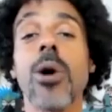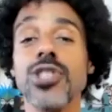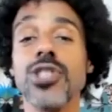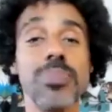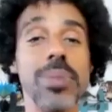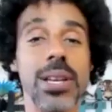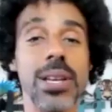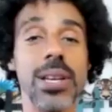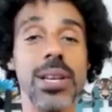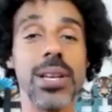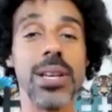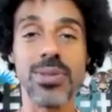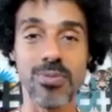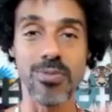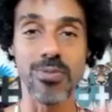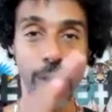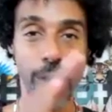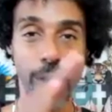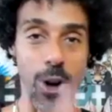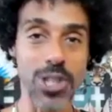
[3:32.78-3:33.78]
in just being
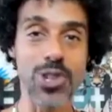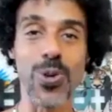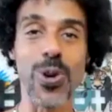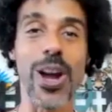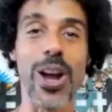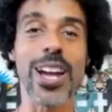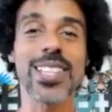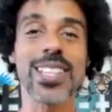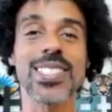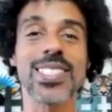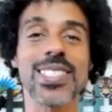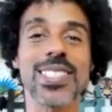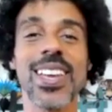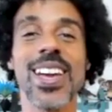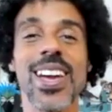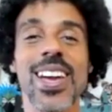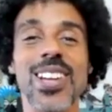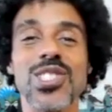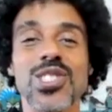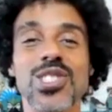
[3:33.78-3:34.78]
very direct
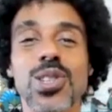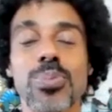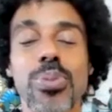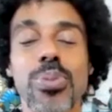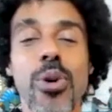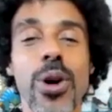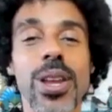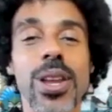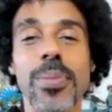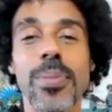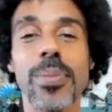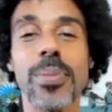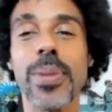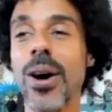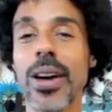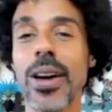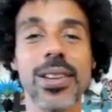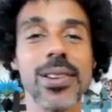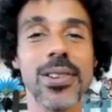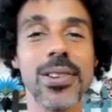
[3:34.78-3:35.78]
and to the point
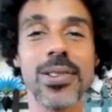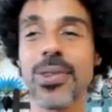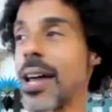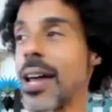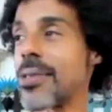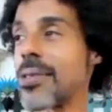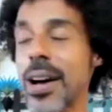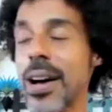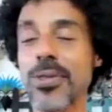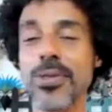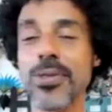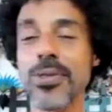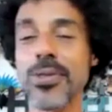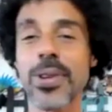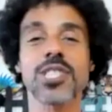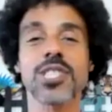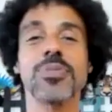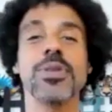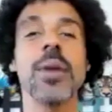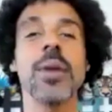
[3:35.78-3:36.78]
about like, yo, I don't got
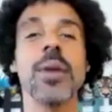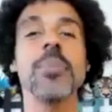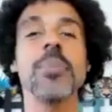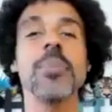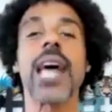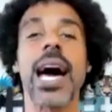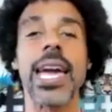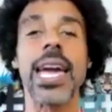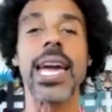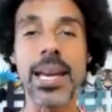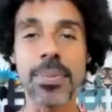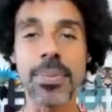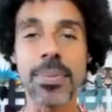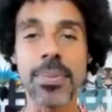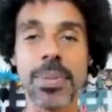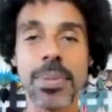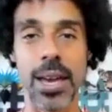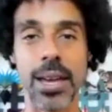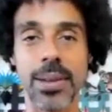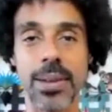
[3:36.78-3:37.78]
to spit game because I
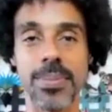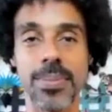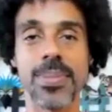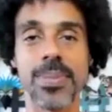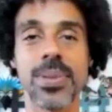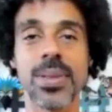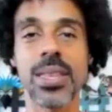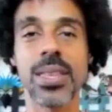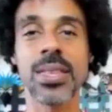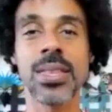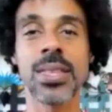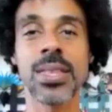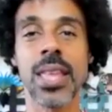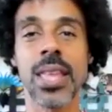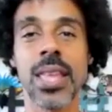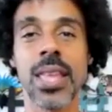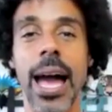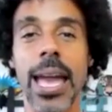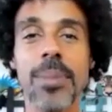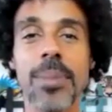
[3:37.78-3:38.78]
am game.
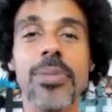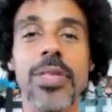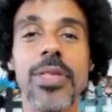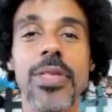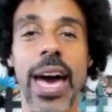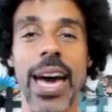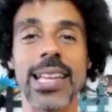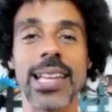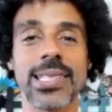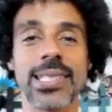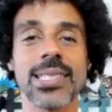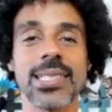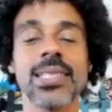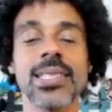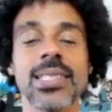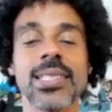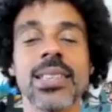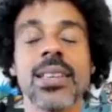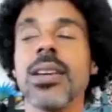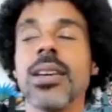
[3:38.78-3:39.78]
I am that,
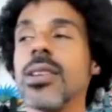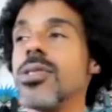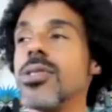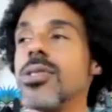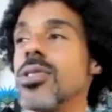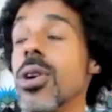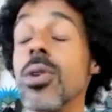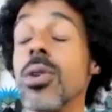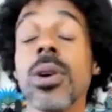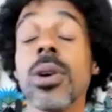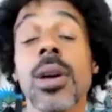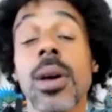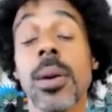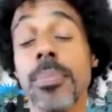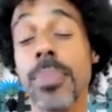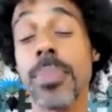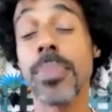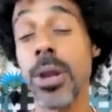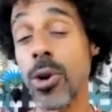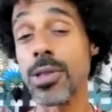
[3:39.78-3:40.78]
you know,
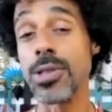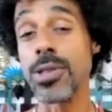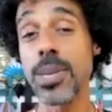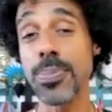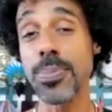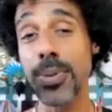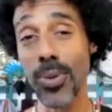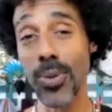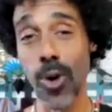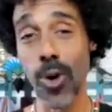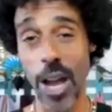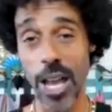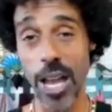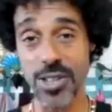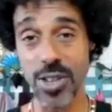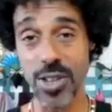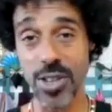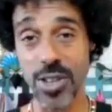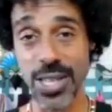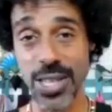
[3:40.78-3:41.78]
but on a deeper, more
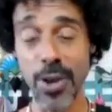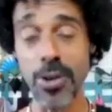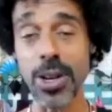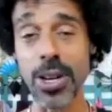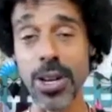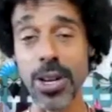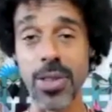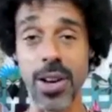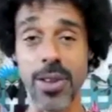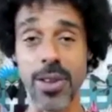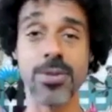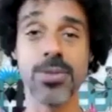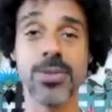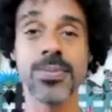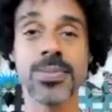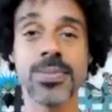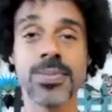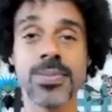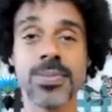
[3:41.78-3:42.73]
esoteric level